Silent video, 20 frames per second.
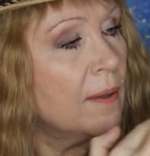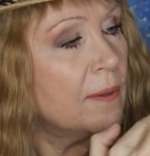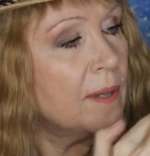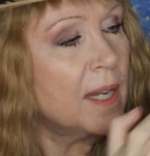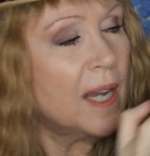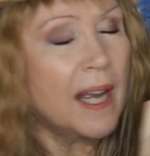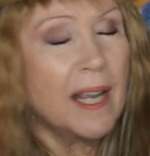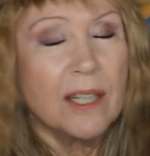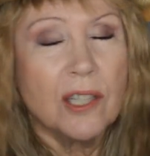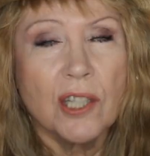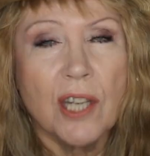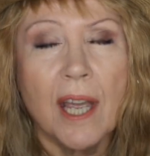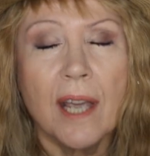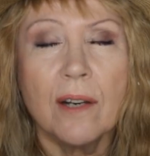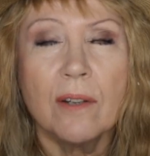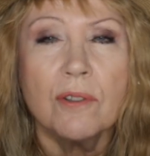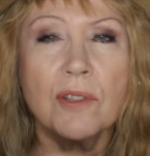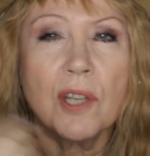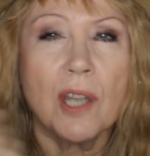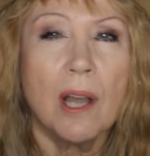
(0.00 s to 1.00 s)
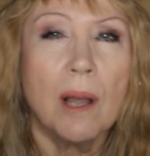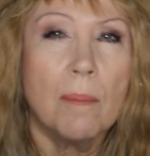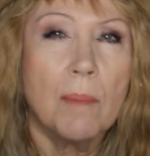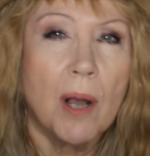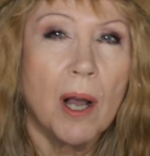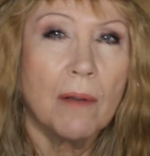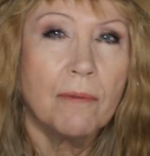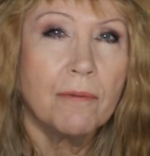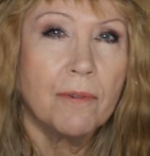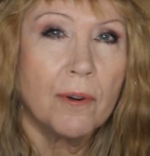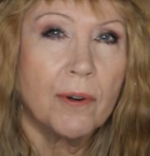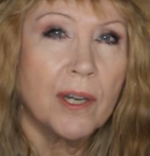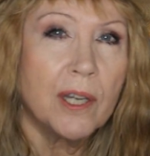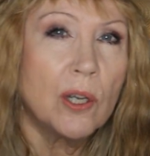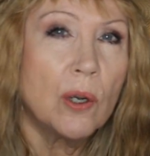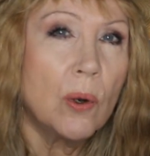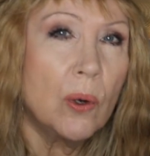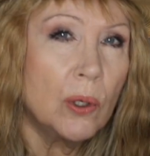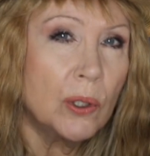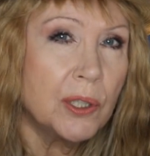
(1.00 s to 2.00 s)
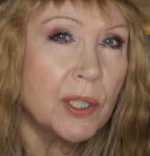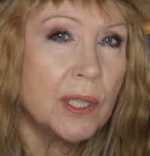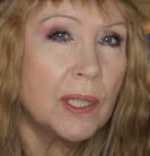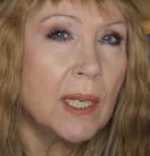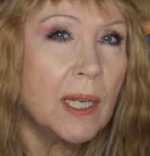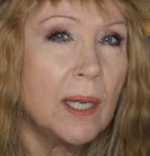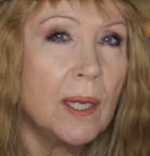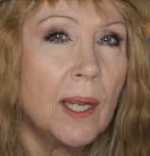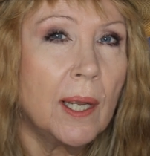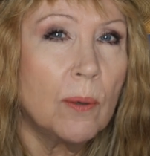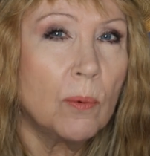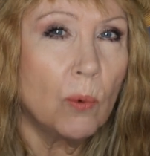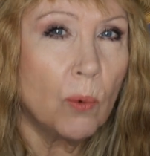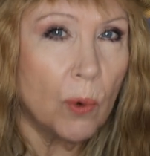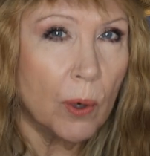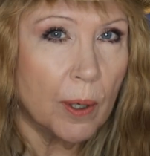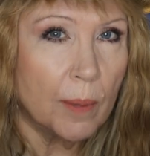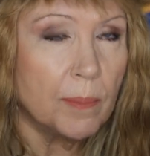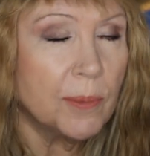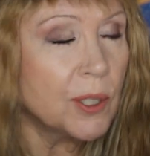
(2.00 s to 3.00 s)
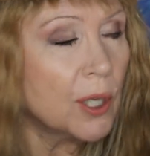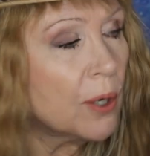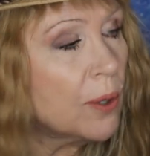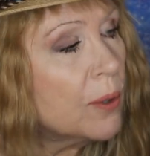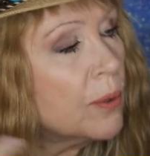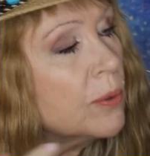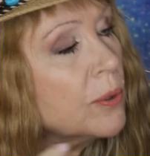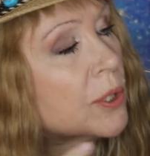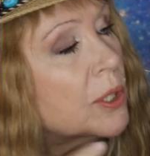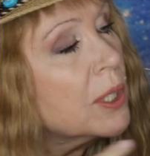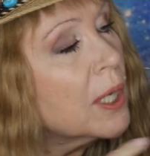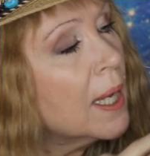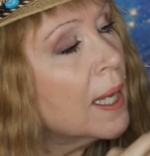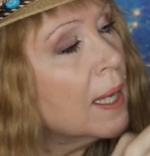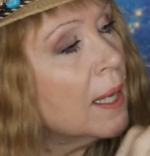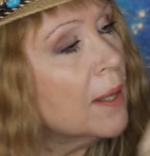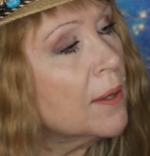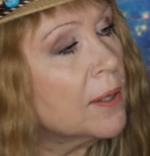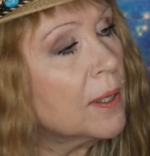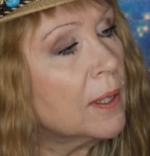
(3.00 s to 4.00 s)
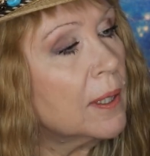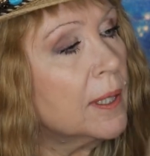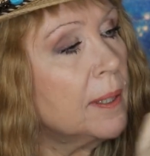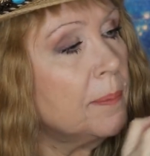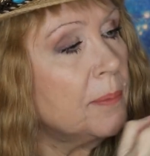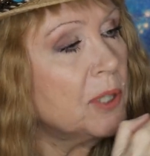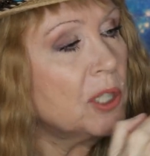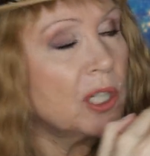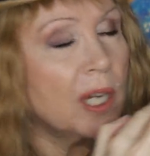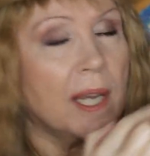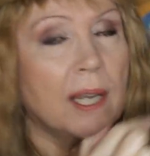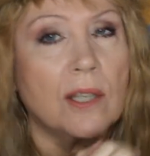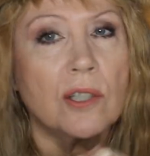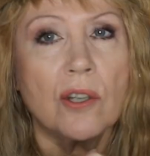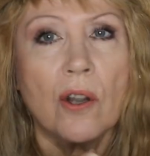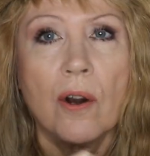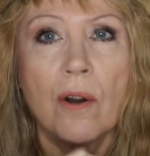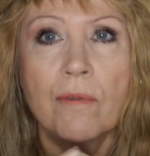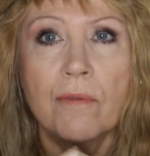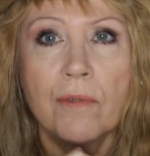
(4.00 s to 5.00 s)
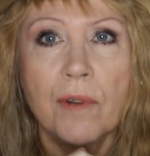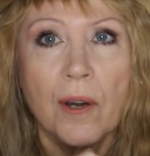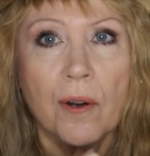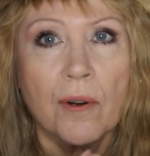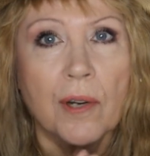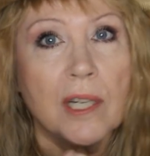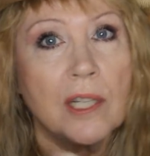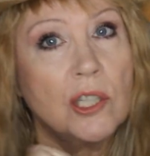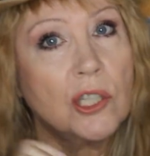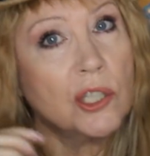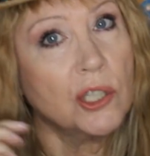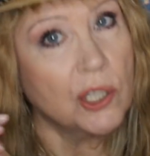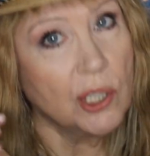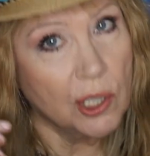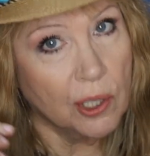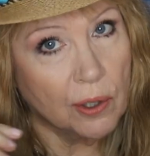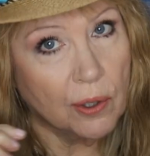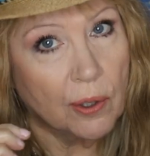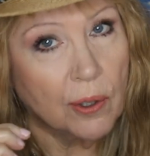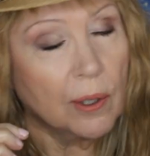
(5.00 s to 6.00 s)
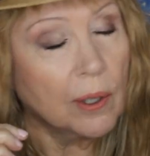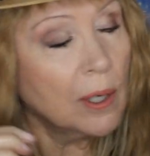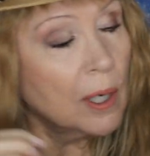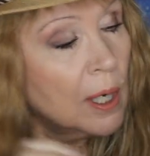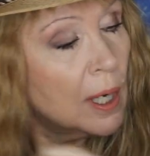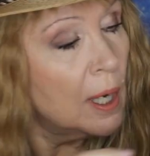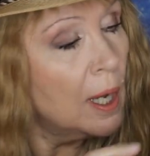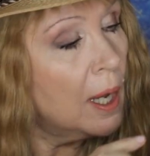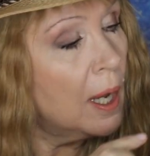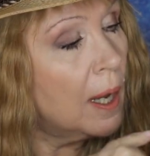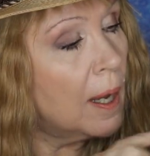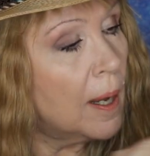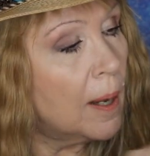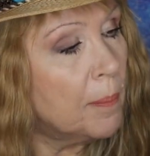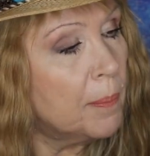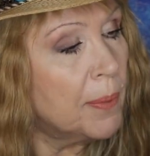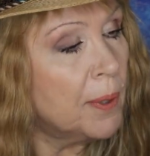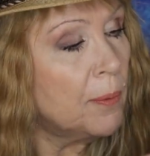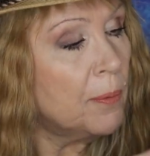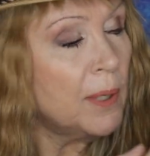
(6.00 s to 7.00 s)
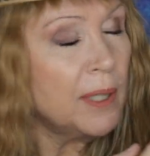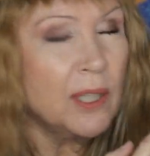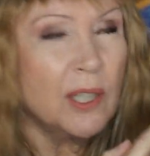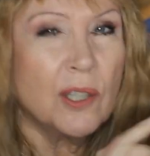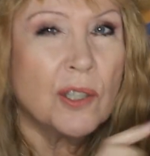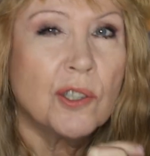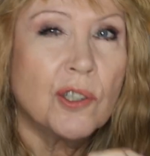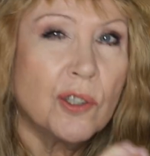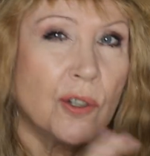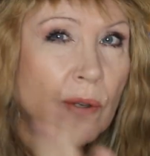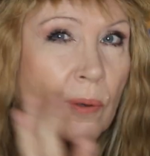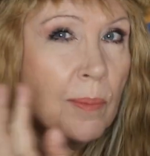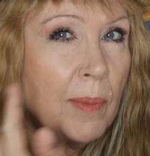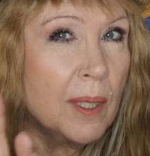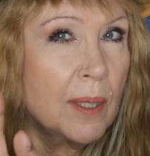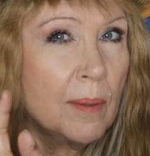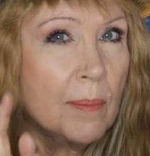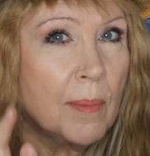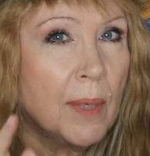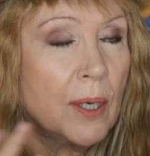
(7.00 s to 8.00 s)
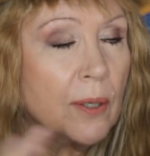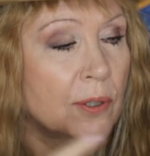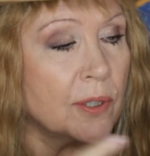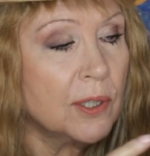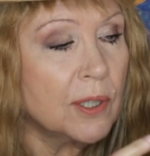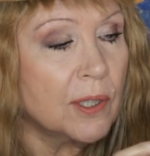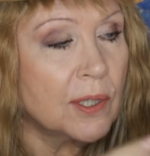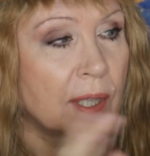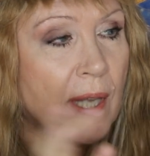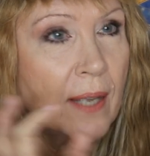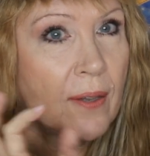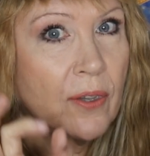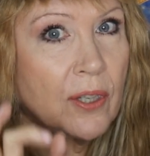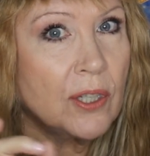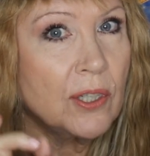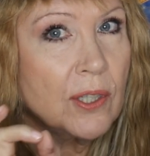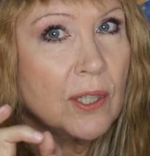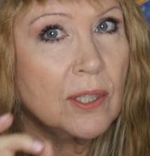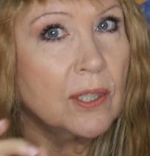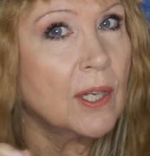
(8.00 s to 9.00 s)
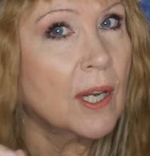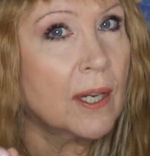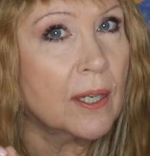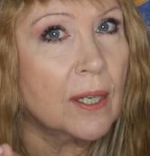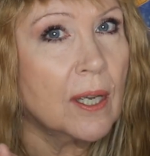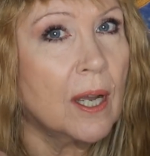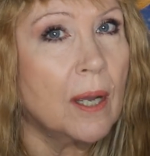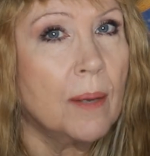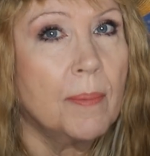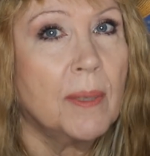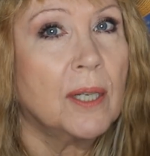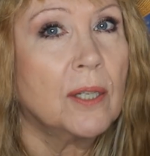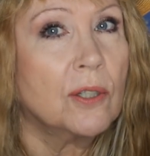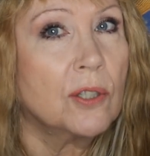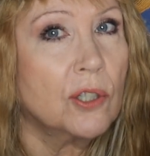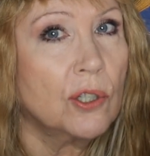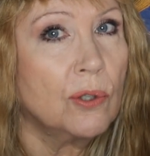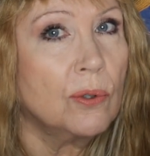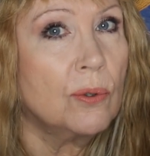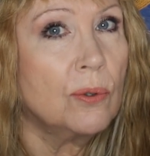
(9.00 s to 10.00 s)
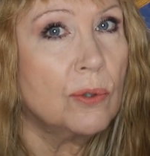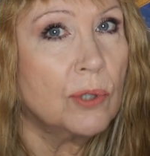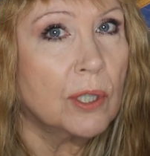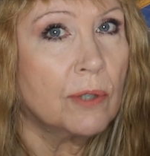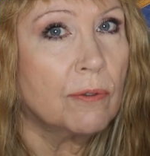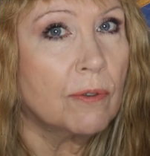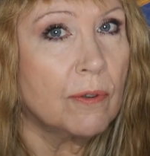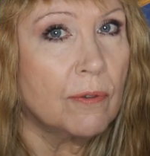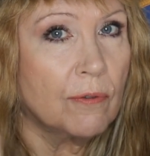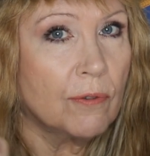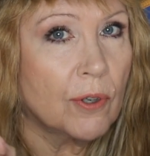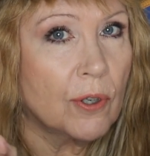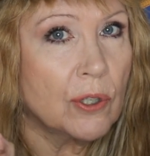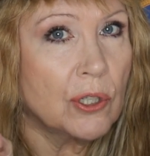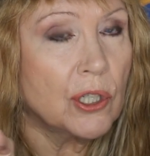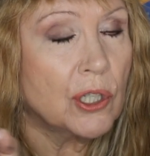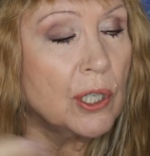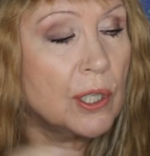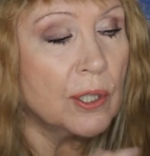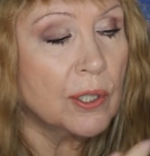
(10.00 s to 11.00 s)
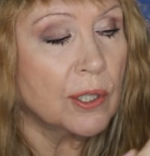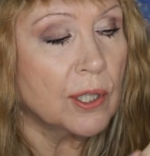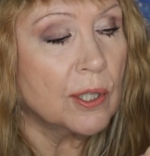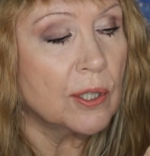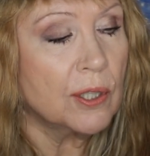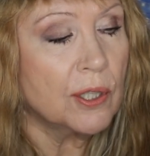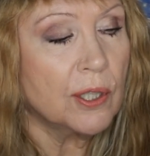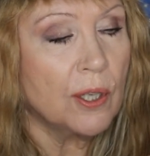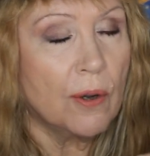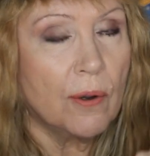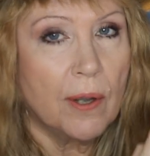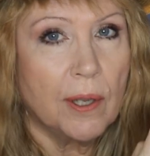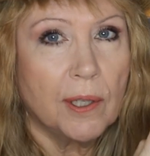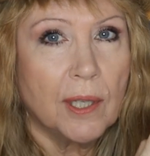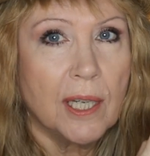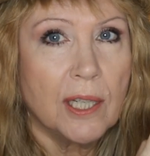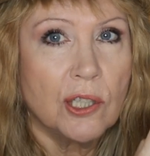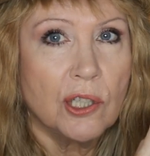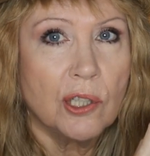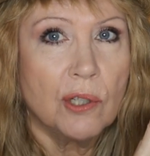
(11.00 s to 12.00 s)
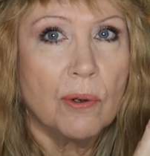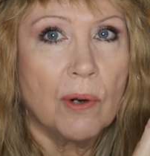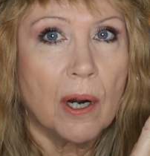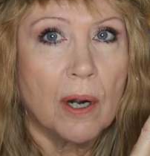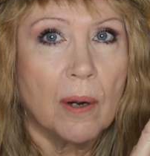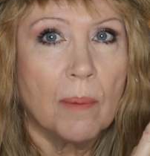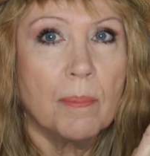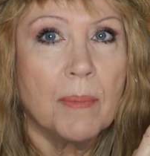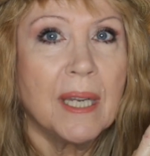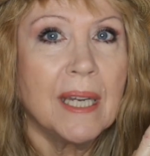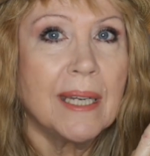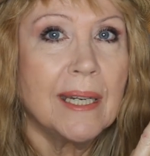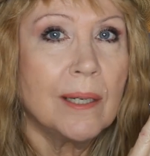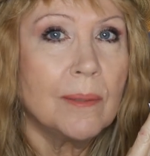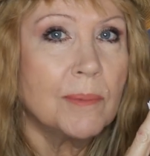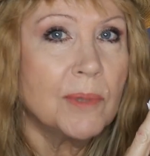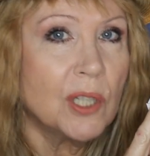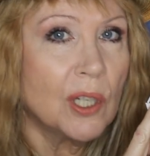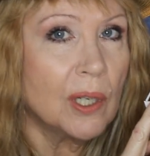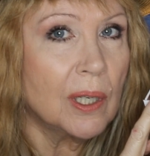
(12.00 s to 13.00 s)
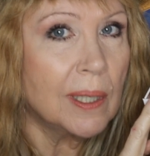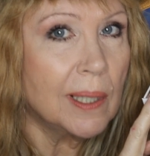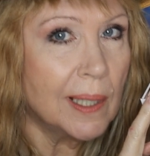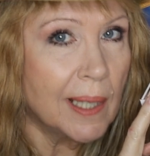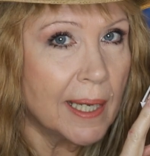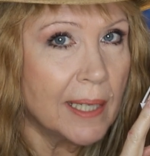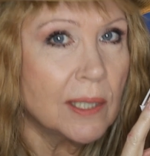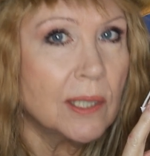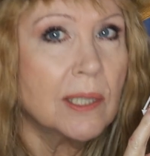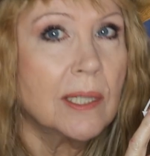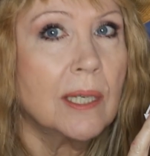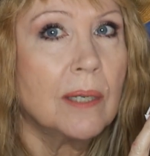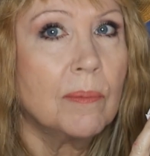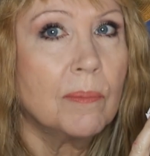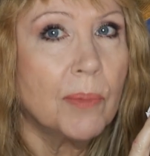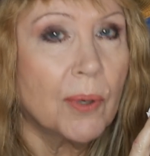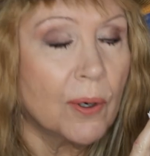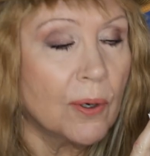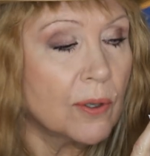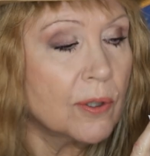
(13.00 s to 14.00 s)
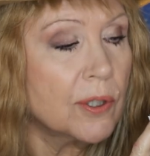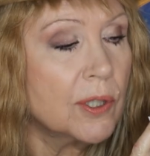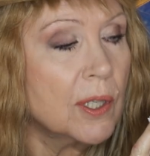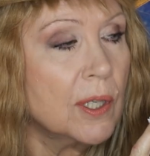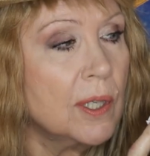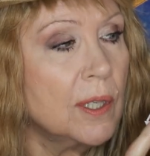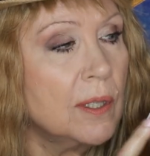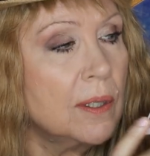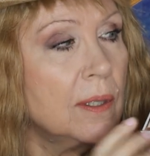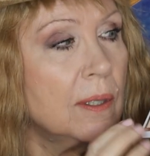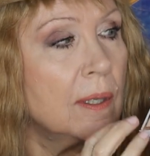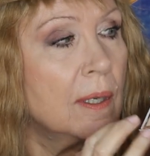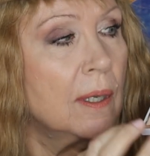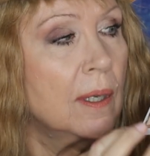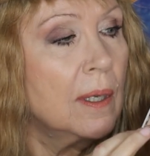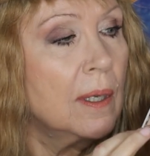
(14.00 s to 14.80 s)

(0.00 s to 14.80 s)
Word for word: The eyeshadows come off very goldeny and warm toned. The lip shades are very sheer. But what concerned me the most is that this does not come in 2 different versions. And so unless you are a medium to light skinned person,